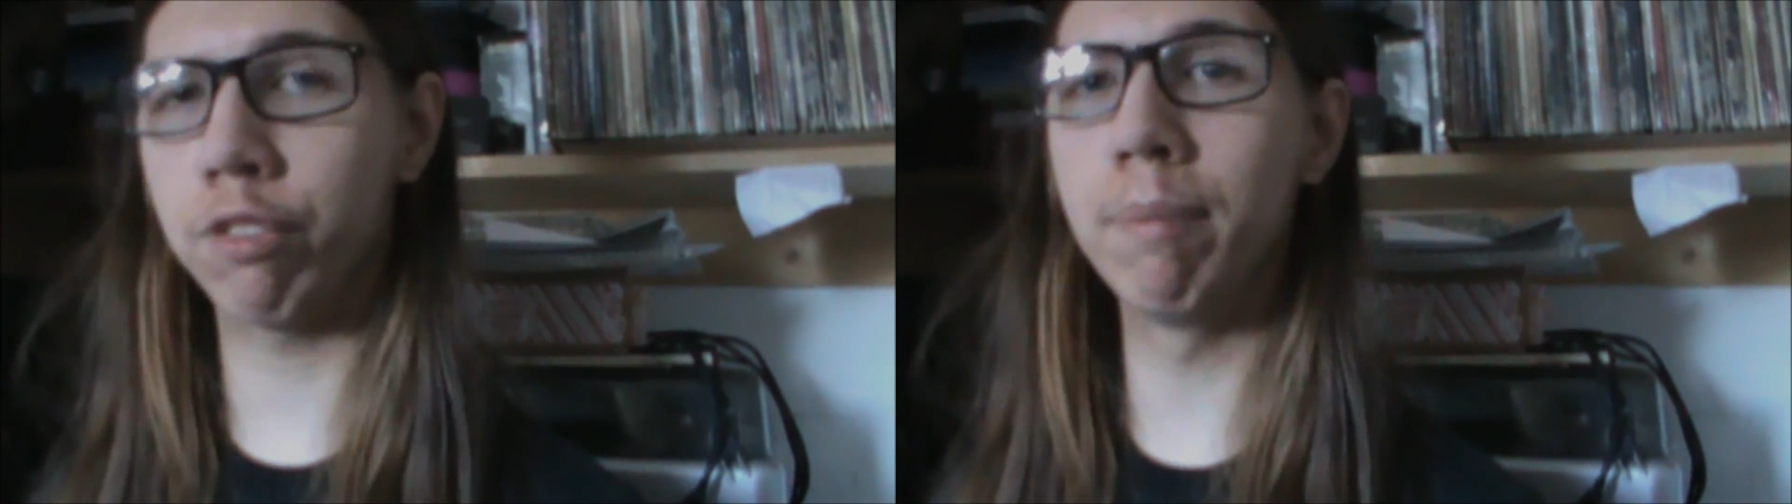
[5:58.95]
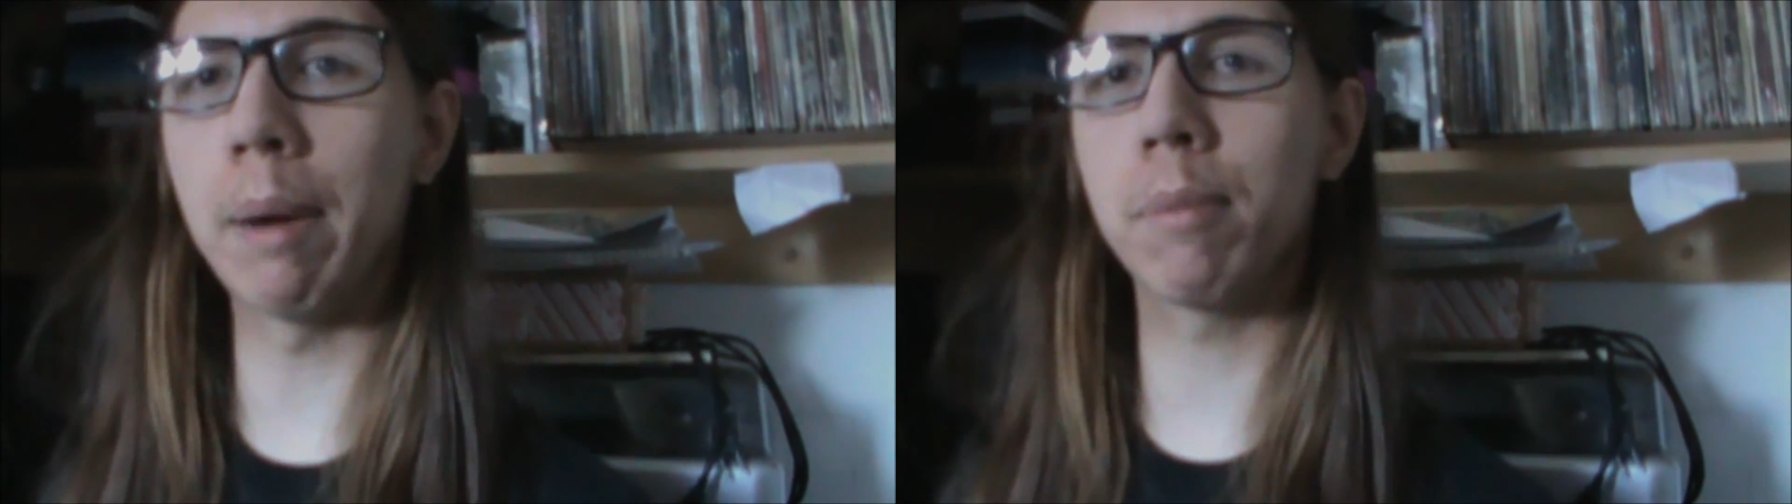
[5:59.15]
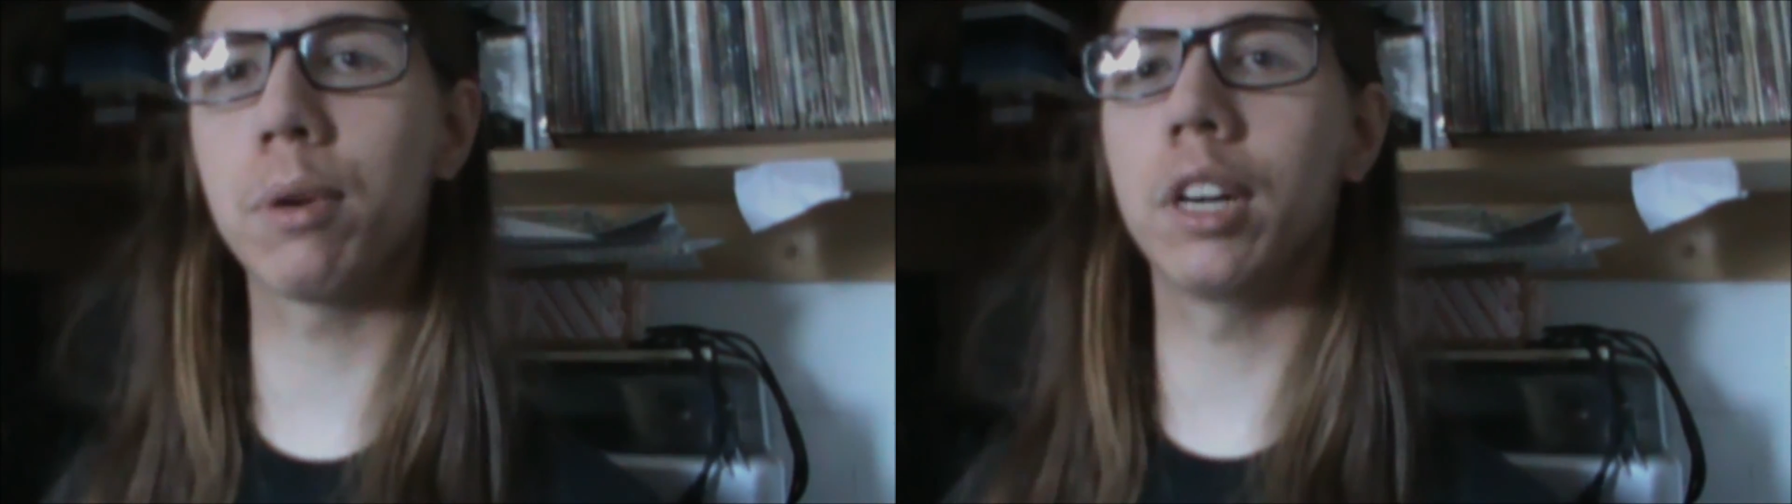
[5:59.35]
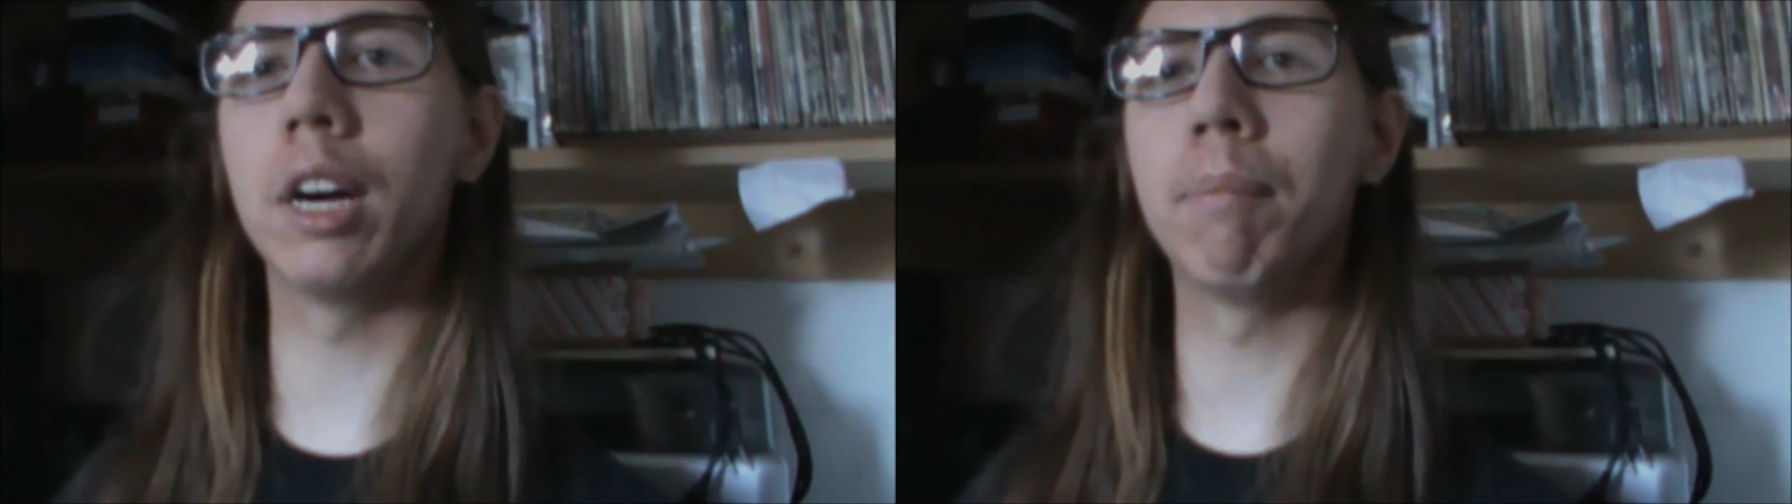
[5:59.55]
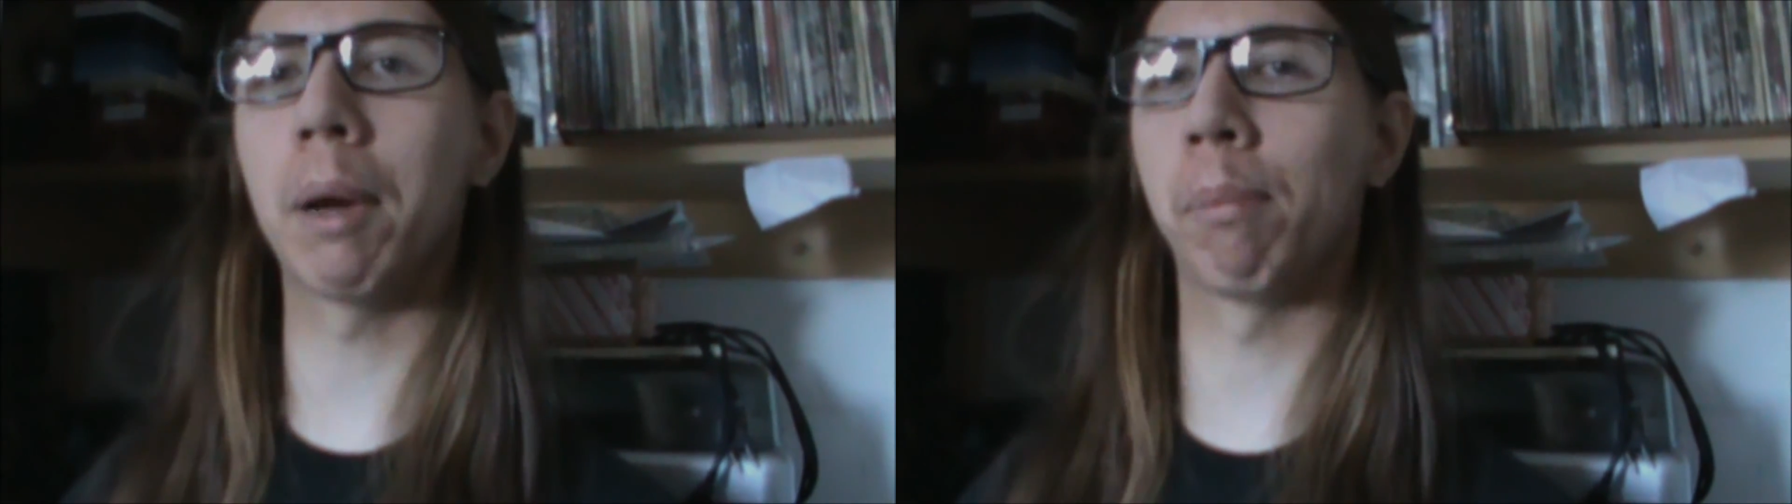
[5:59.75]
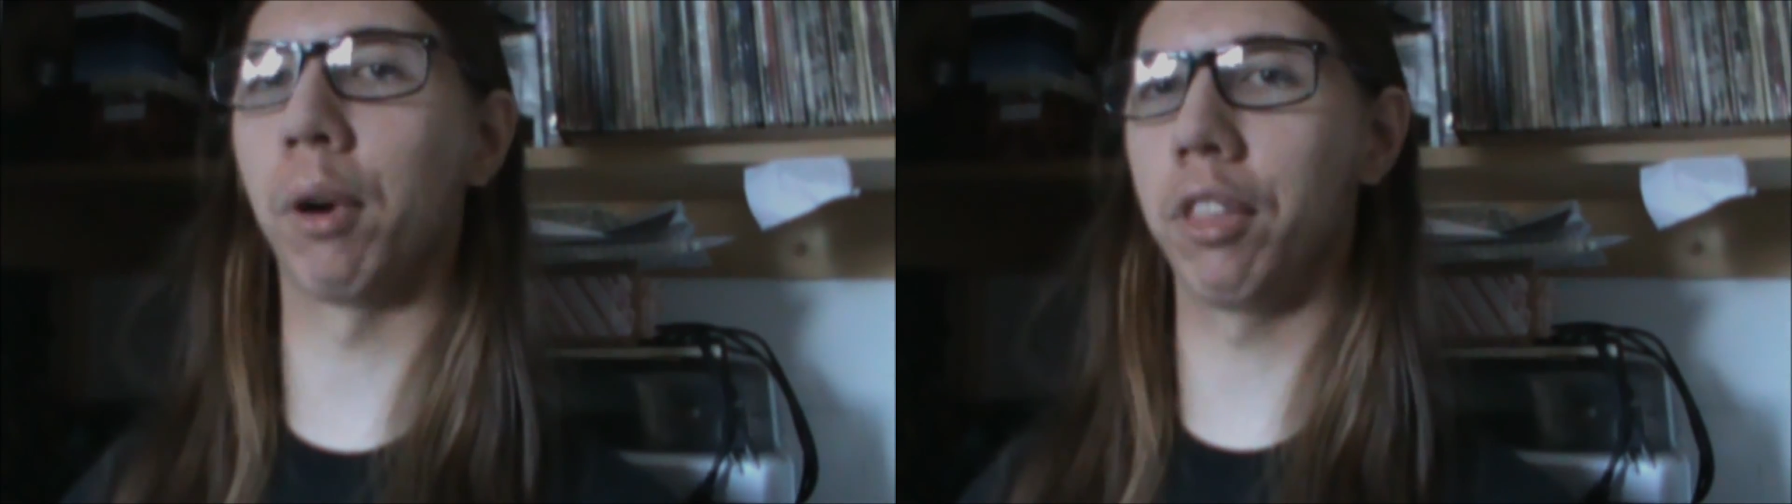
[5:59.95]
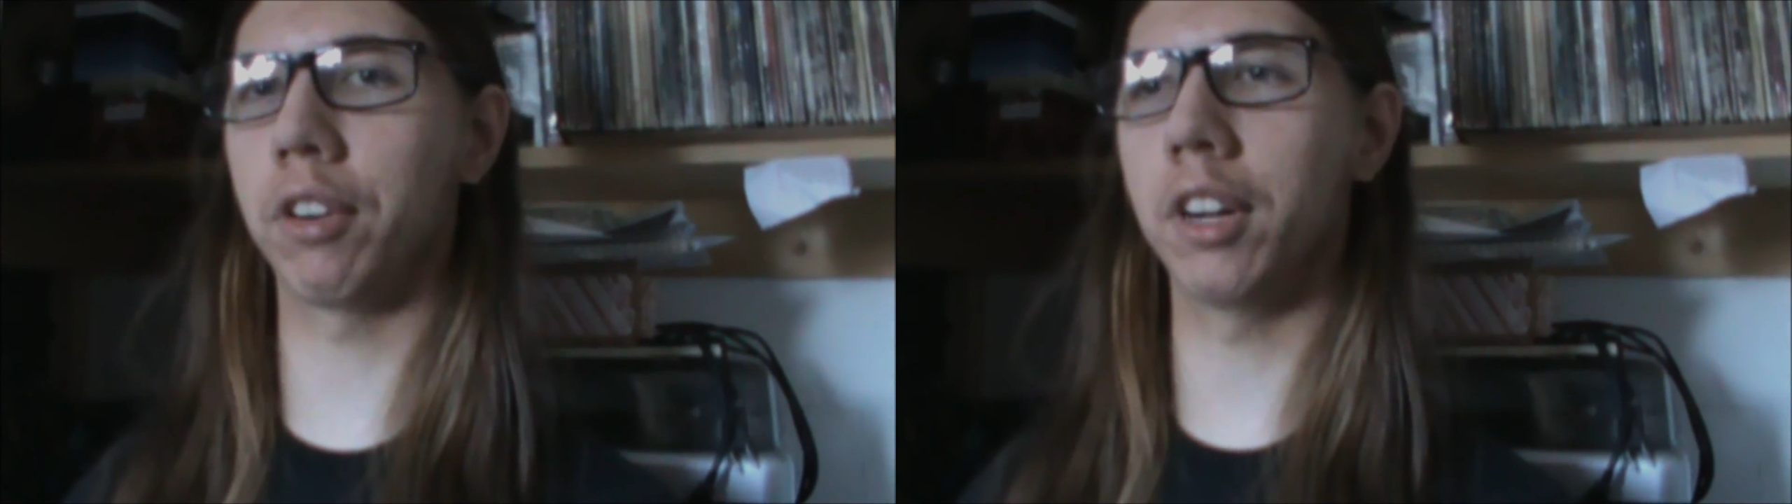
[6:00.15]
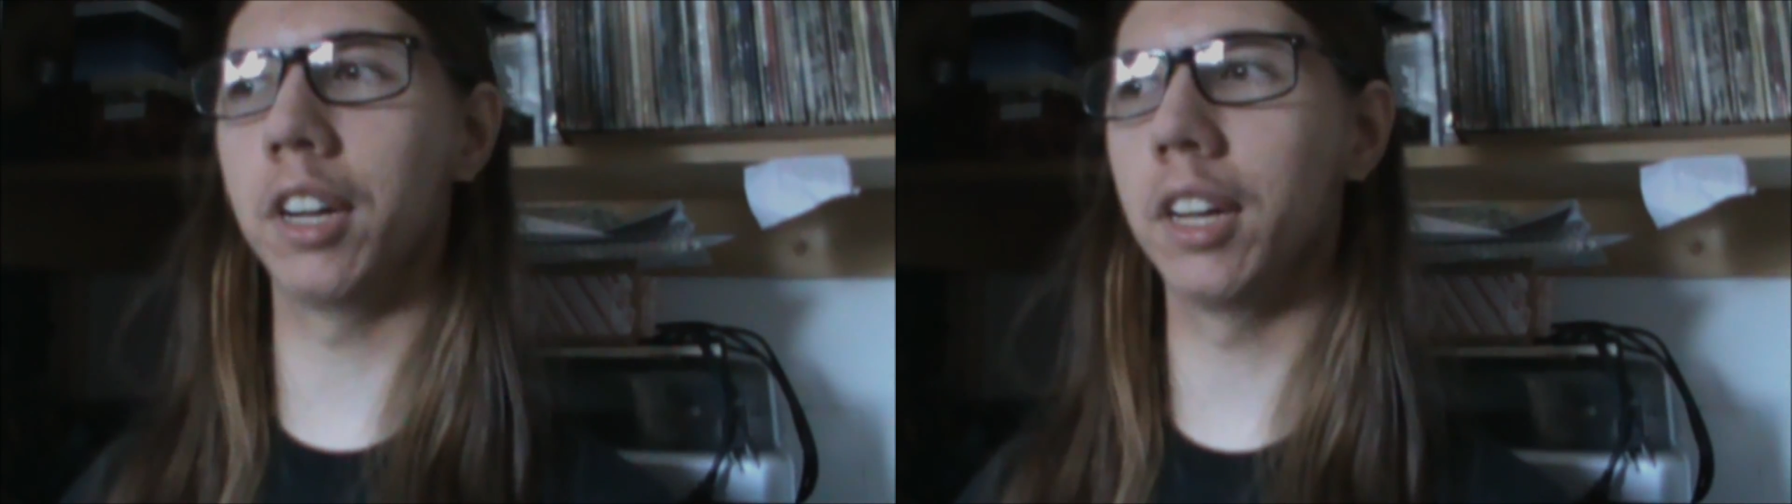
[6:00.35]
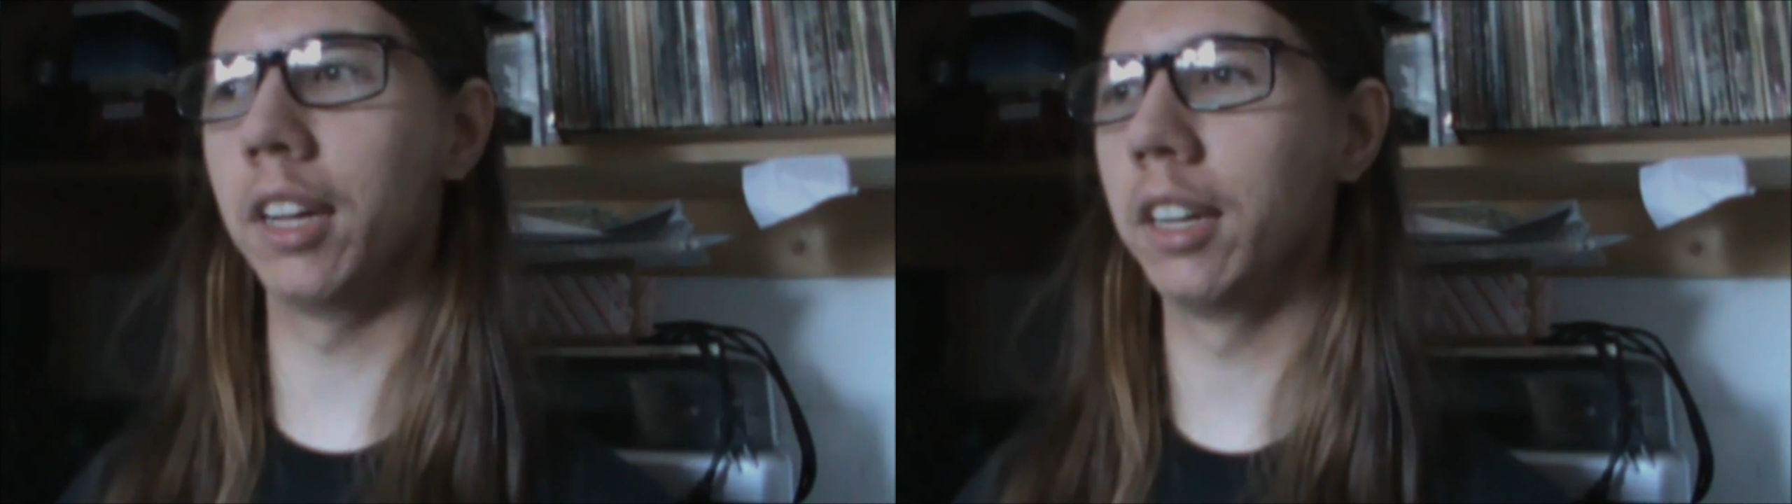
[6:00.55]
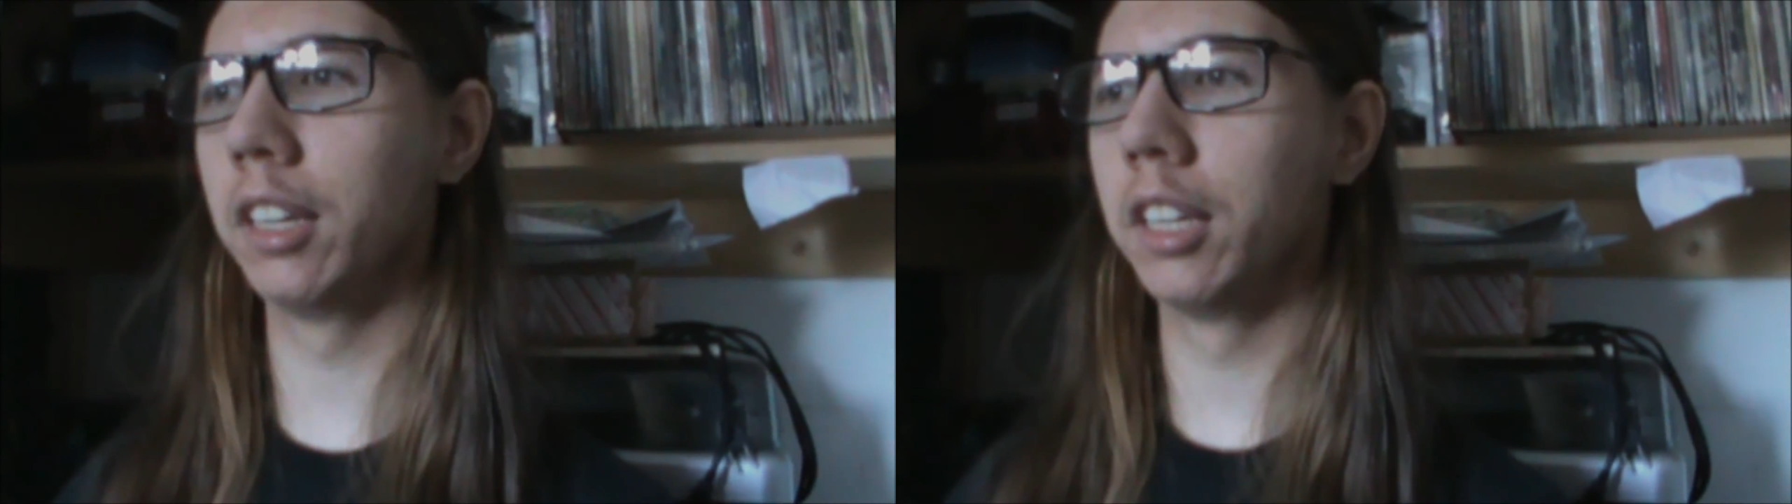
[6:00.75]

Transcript: remember my brother,